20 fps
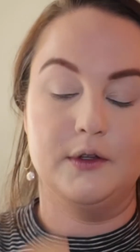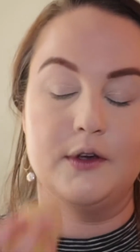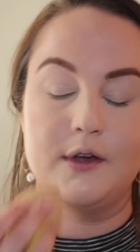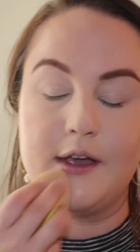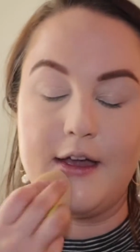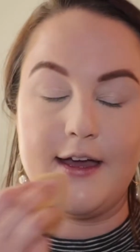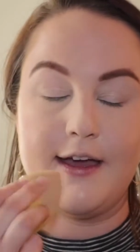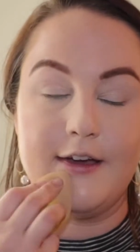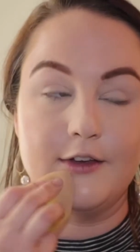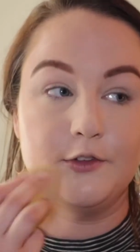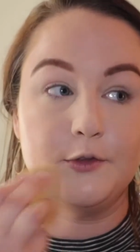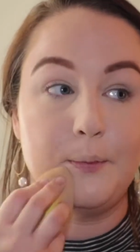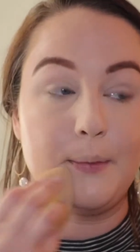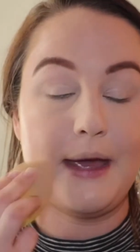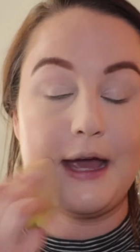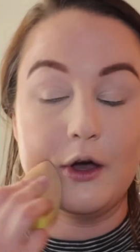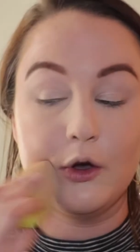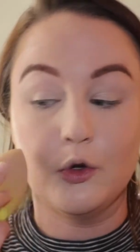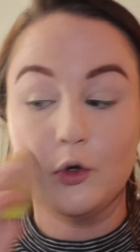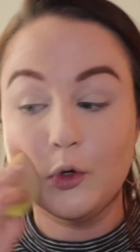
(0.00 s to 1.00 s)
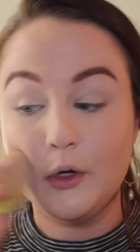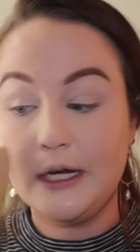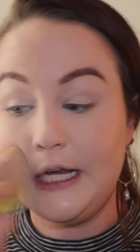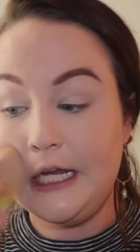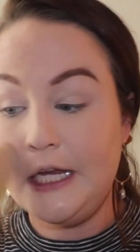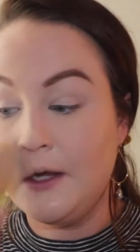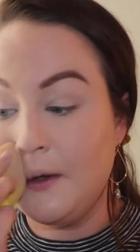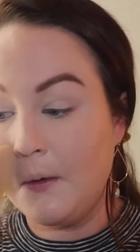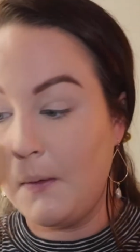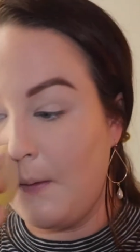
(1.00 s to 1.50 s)
look as
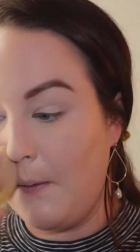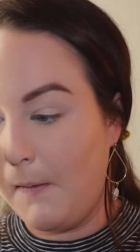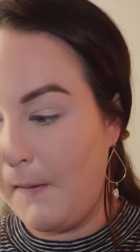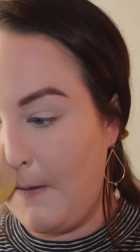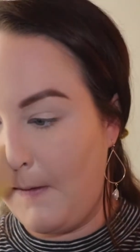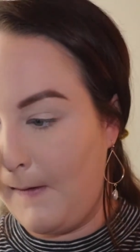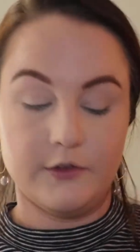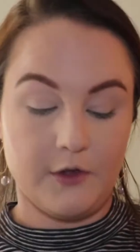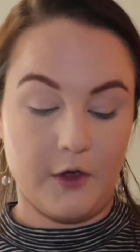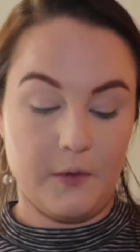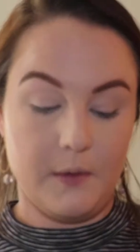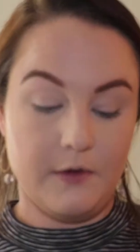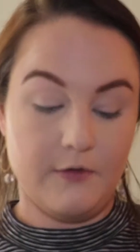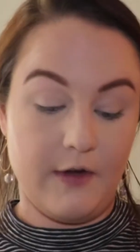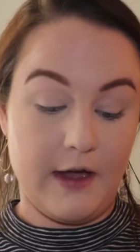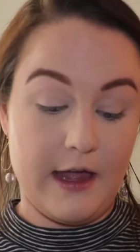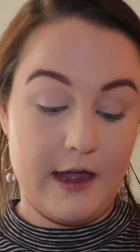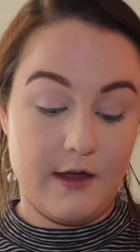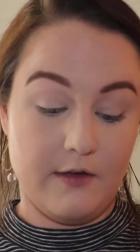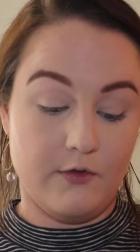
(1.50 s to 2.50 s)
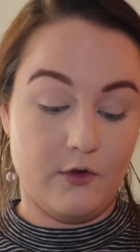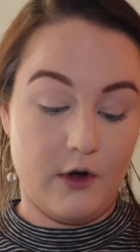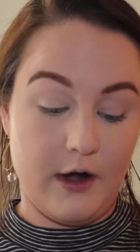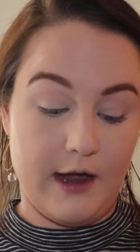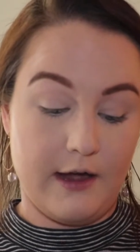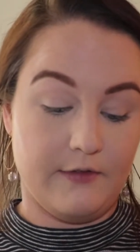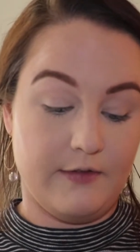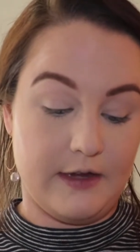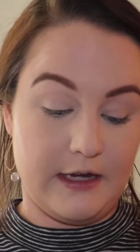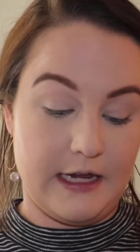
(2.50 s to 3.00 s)
powdery. So if I ever
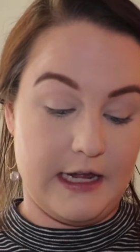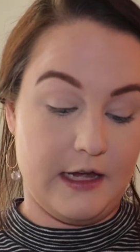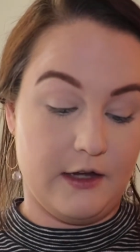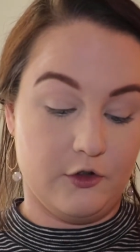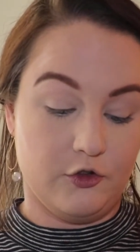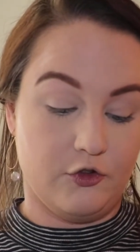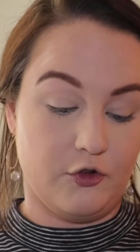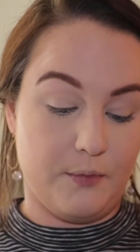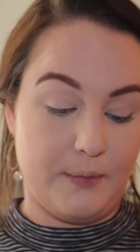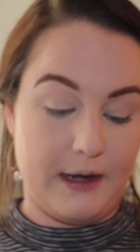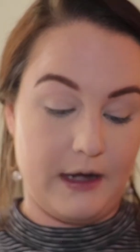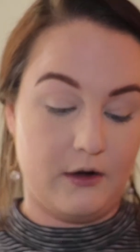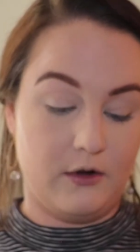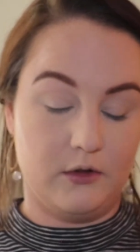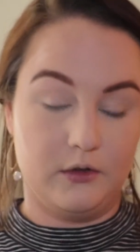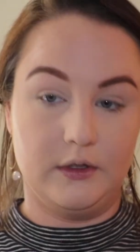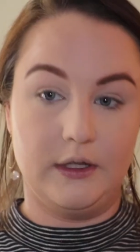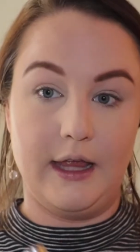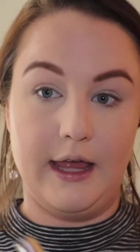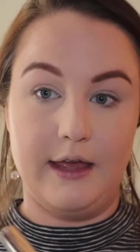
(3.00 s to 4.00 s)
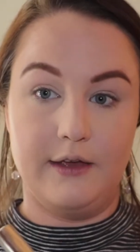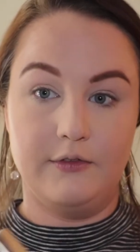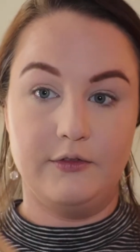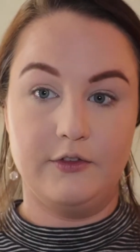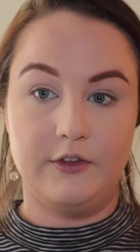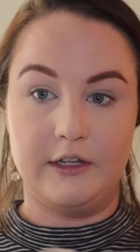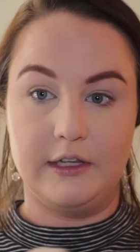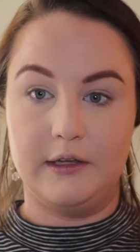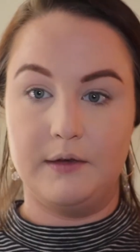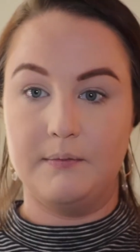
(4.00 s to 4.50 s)
have any extra powder
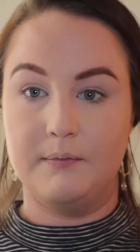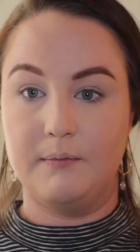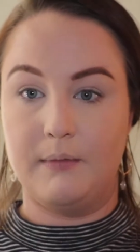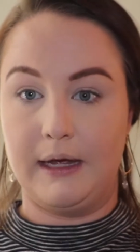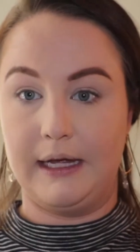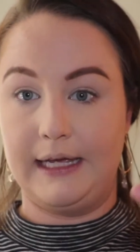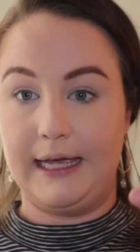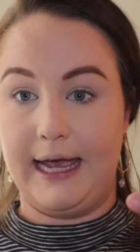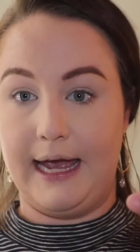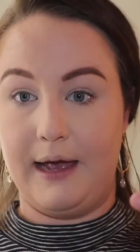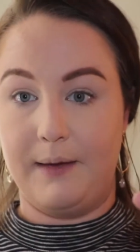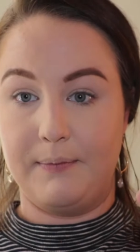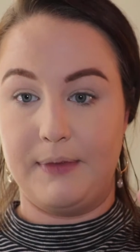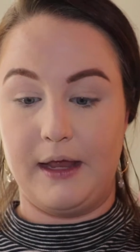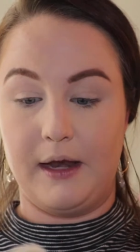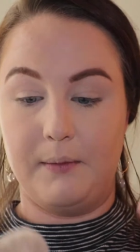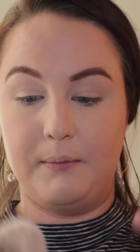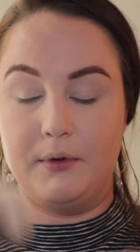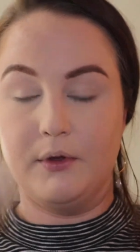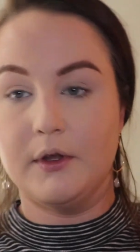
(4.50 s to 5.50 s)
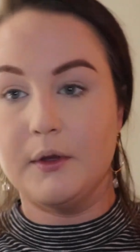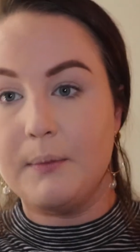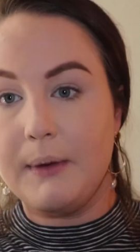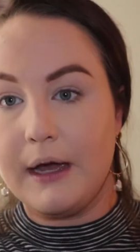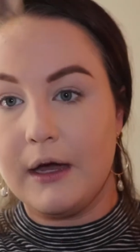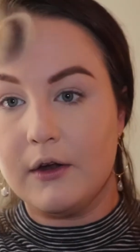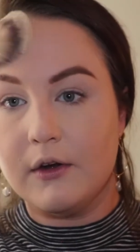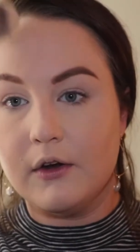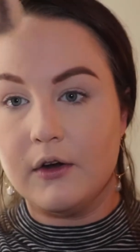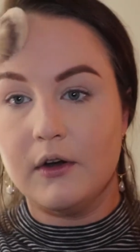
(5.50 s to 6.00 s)
left in my cap that I put the
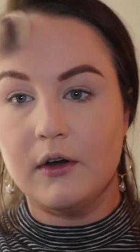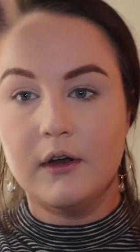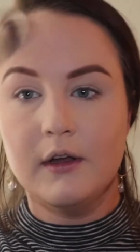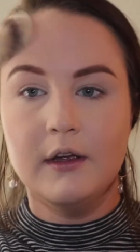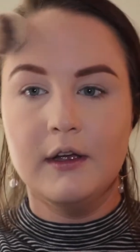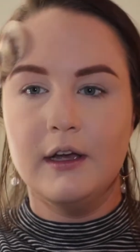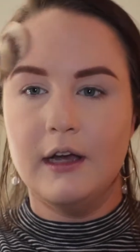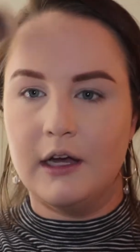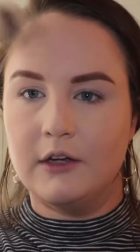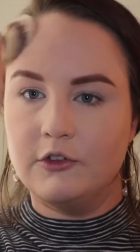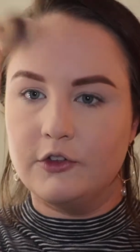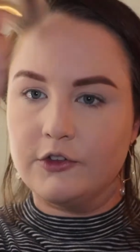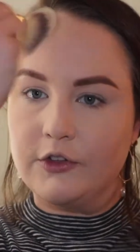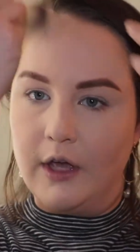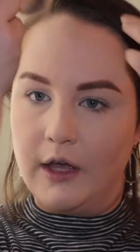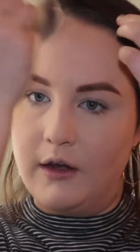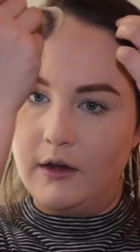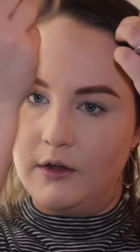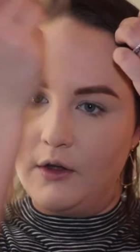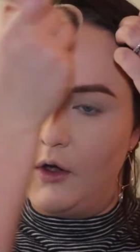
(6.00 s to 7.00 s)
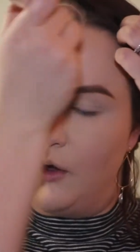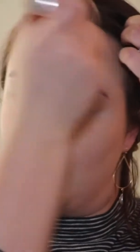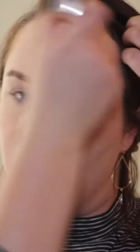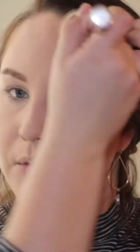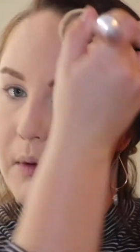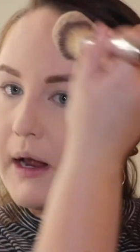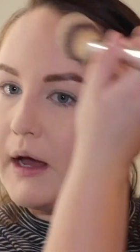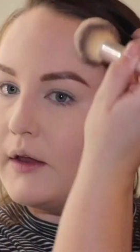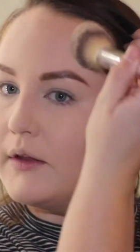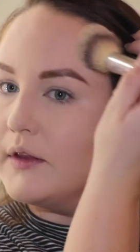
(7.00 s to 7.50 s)
powder, just kind of go
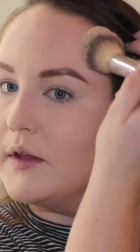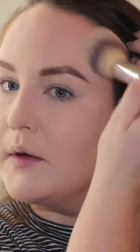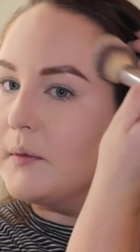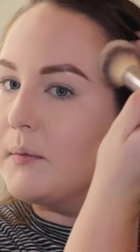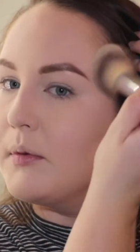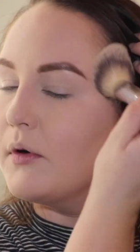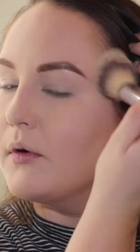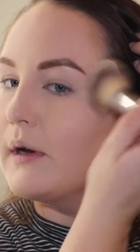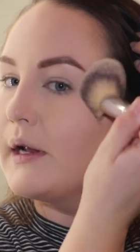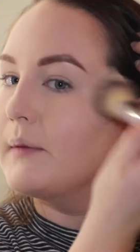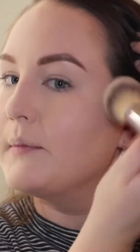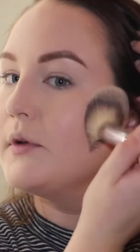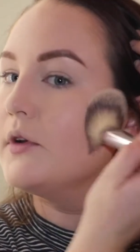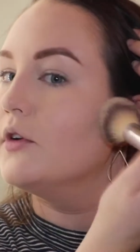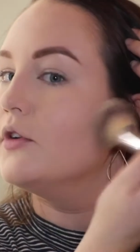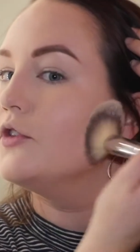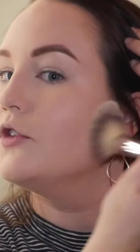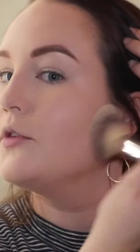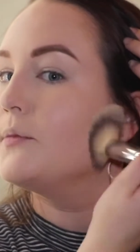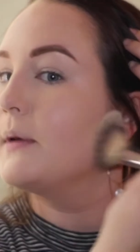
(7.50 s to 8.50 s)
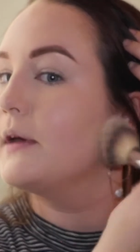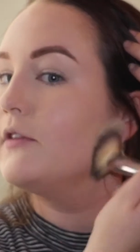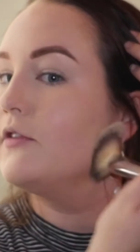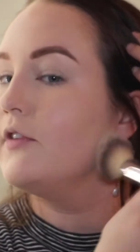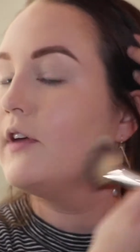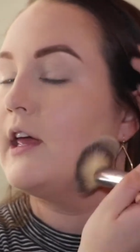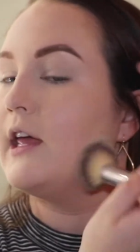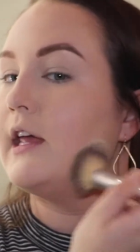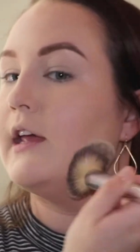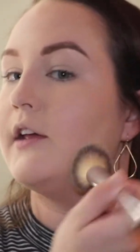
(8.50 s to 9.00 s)
around the parameters of my
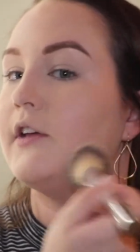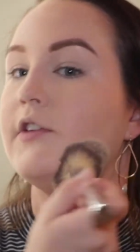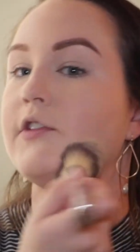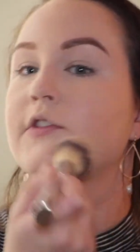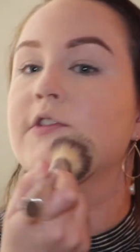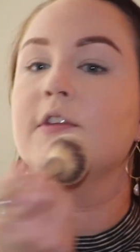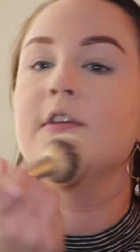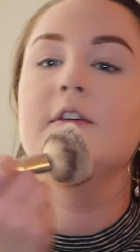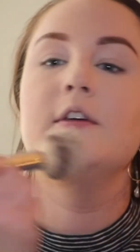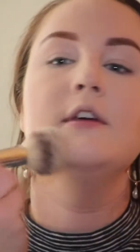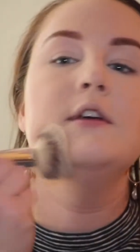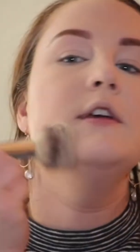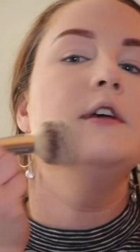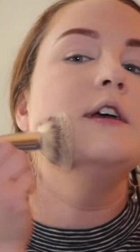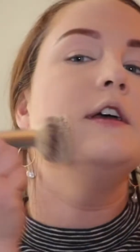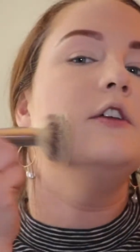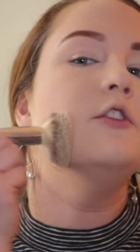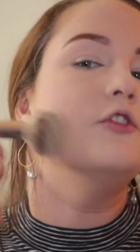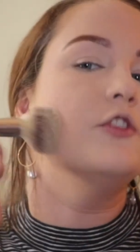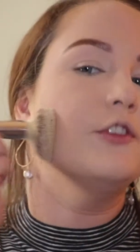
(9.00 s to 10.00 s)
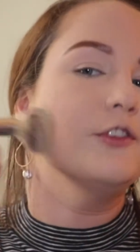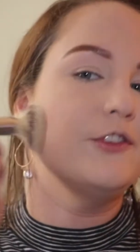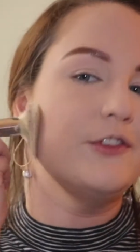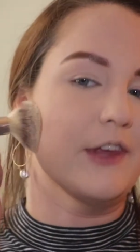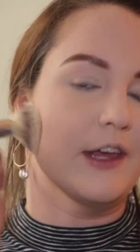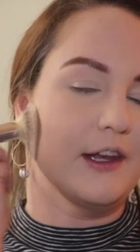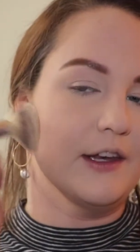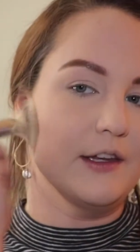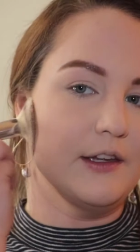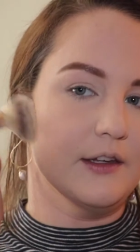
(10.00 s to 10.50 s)
face and just
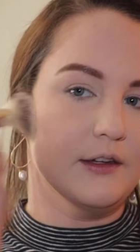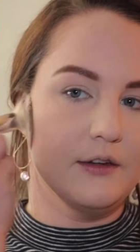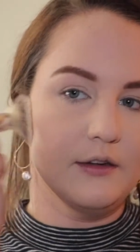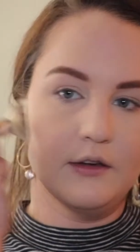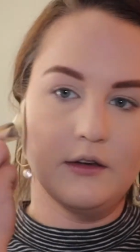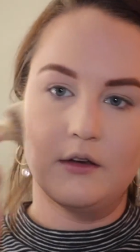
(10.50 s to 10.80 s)
set it.